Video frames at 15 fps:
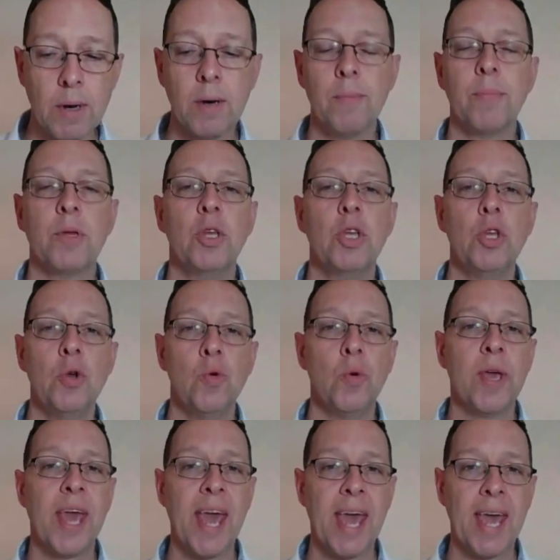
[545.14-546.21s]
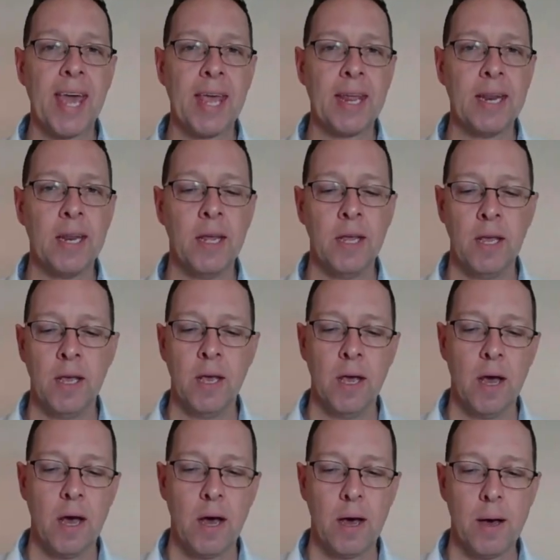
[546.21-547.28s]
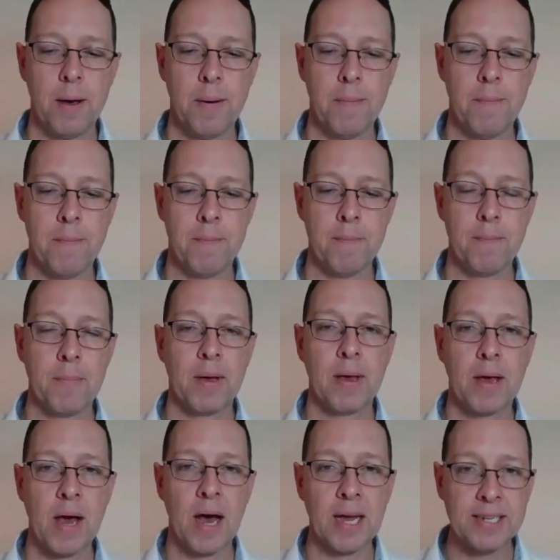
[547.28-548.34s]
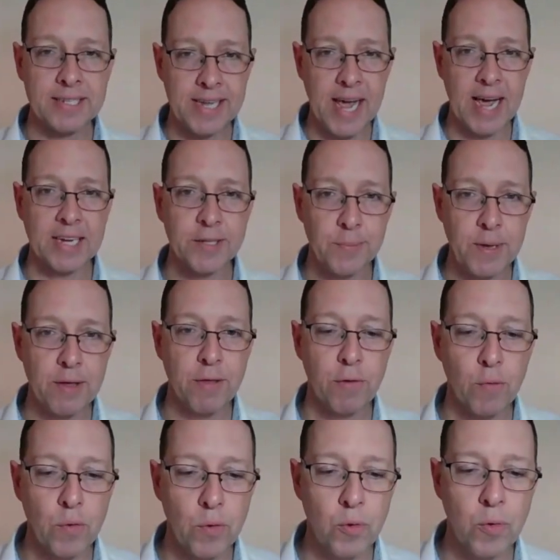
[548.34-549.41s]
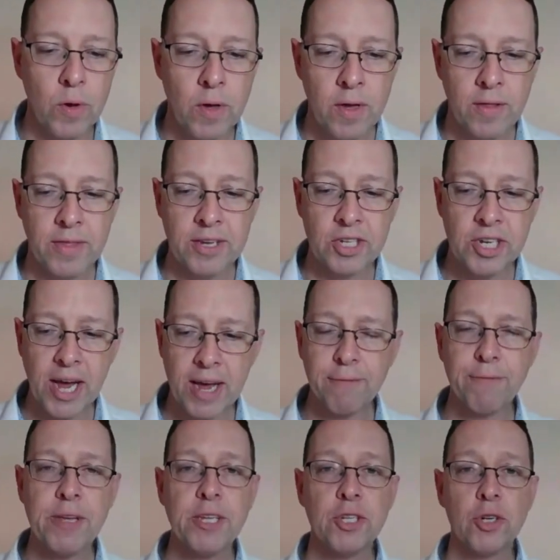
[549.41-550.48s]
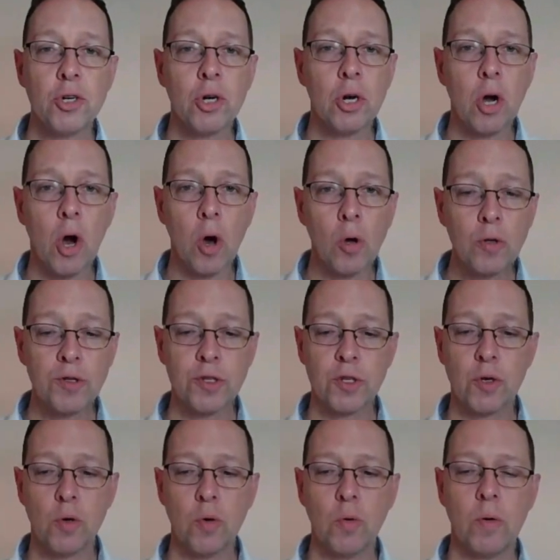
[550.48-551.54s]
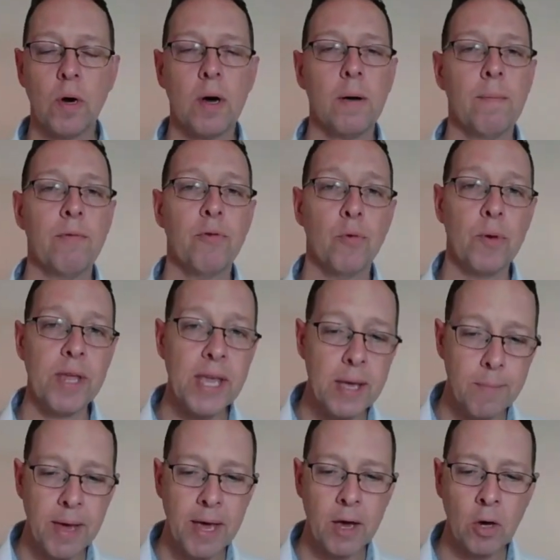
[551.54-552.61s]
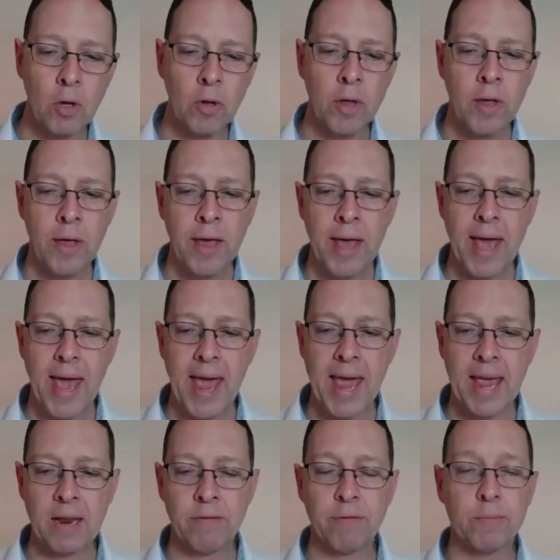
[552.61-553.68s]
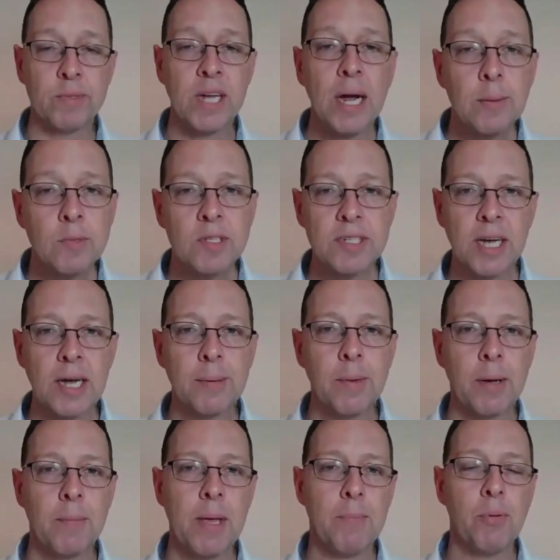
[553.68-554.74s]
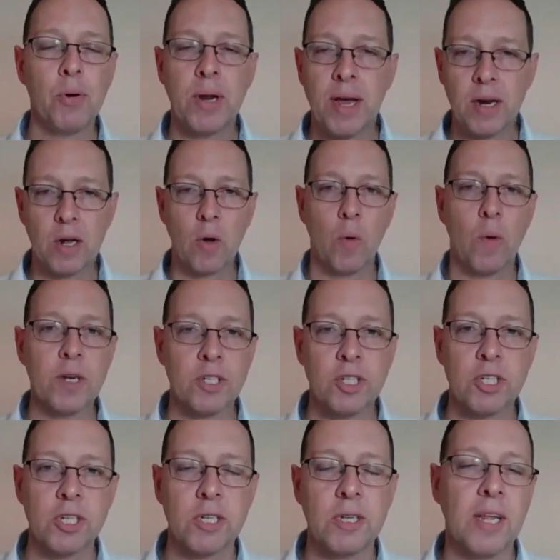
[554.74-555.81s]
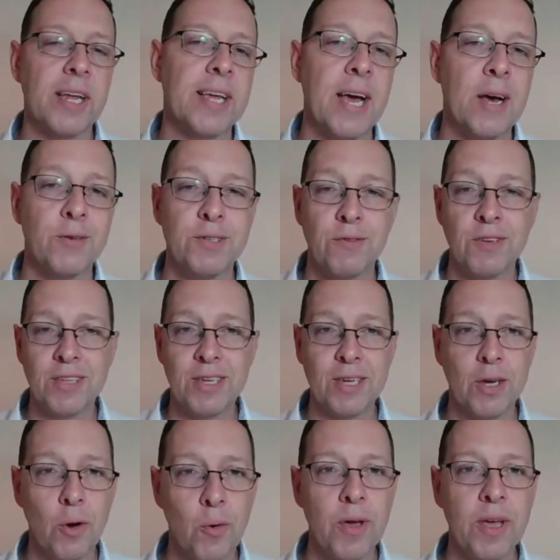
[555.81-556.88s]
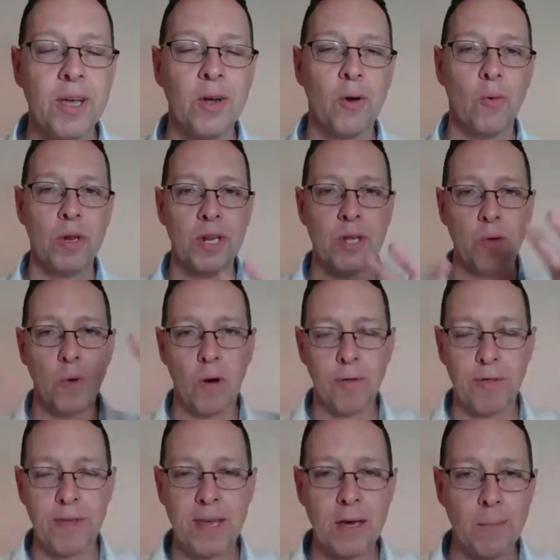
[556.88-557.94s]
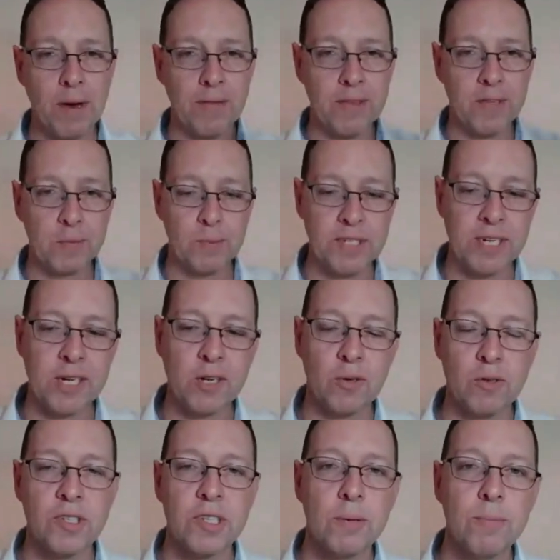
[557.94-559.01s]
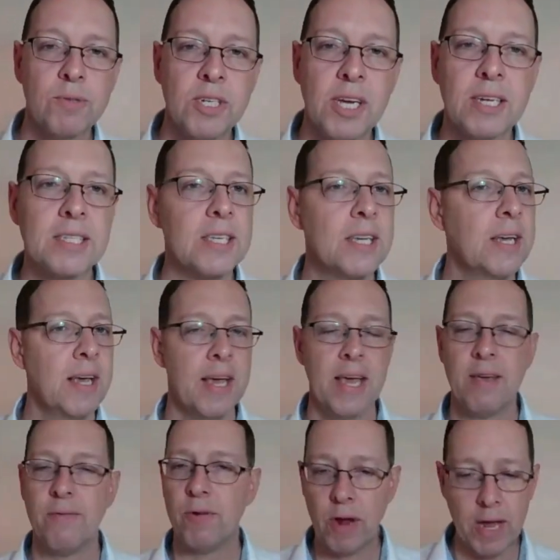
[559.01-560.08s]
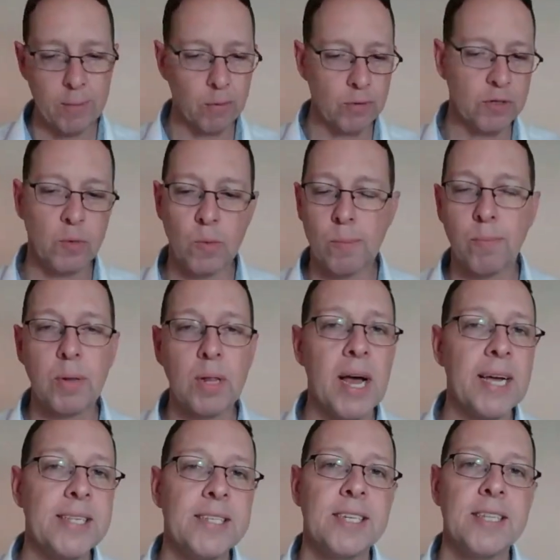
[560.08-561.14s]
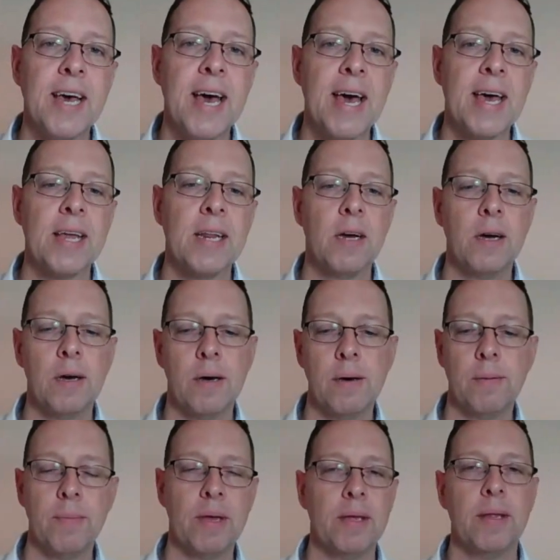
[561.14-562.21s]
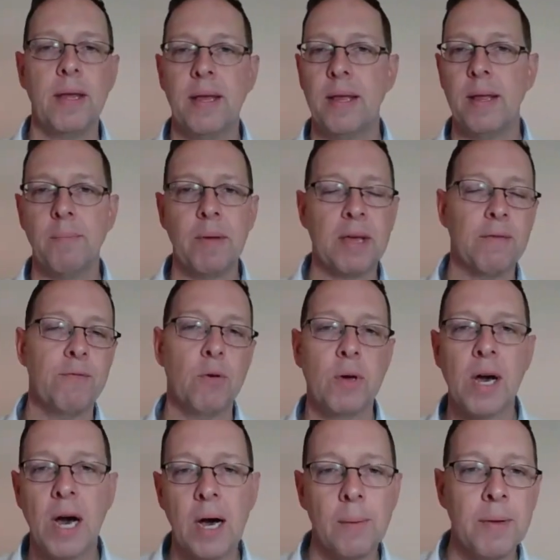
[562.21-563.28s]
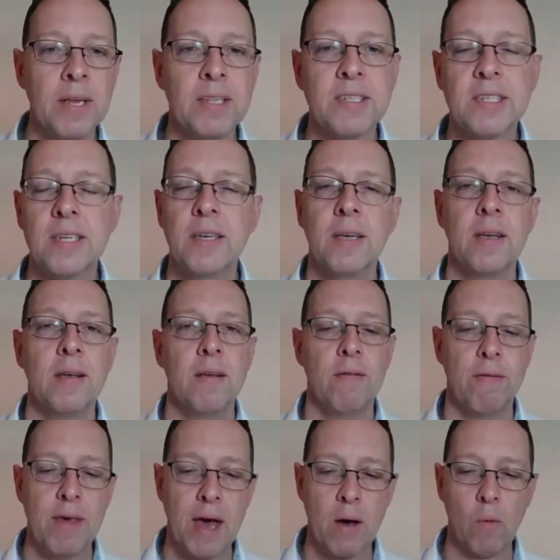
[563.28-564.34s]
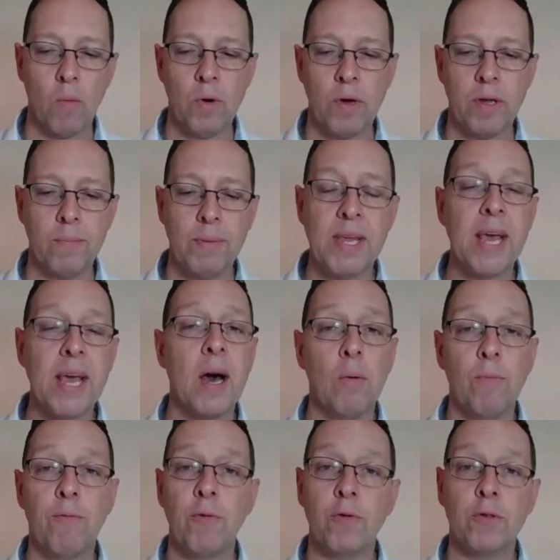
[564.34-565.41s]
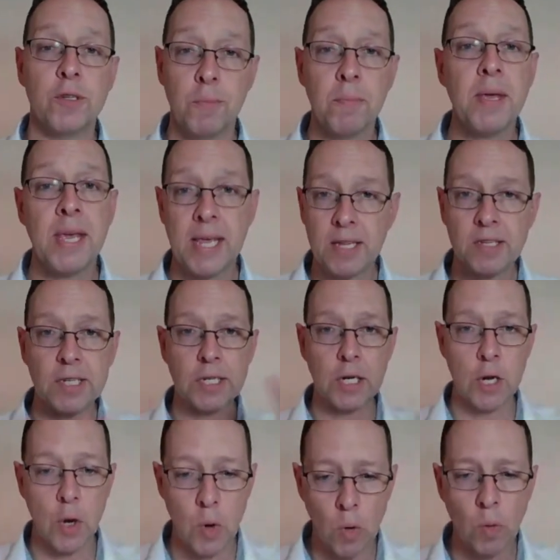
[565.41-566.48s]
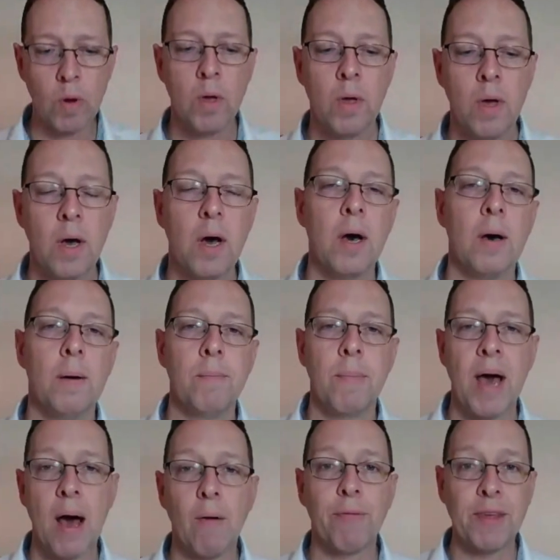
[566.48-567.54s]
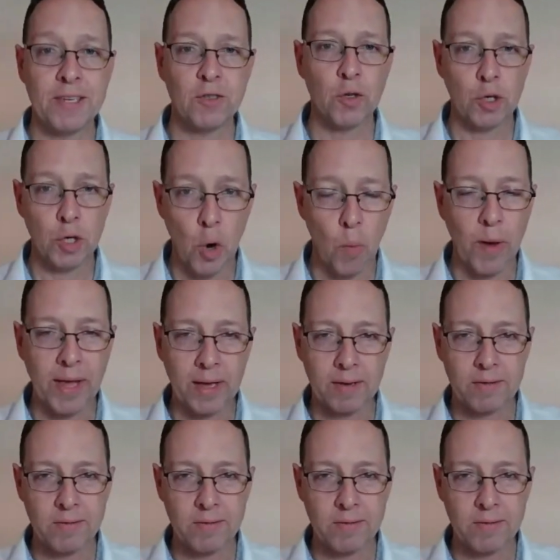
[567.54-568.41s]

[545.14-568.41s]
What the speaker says: up, you can contact me through the chat feature, also through email. And from time to time, I may put out a question like, how's everything going? Or what do you all think about this particular subject? If you're able to reply to that and make a few comments, that would be helpful to me to know how things are going,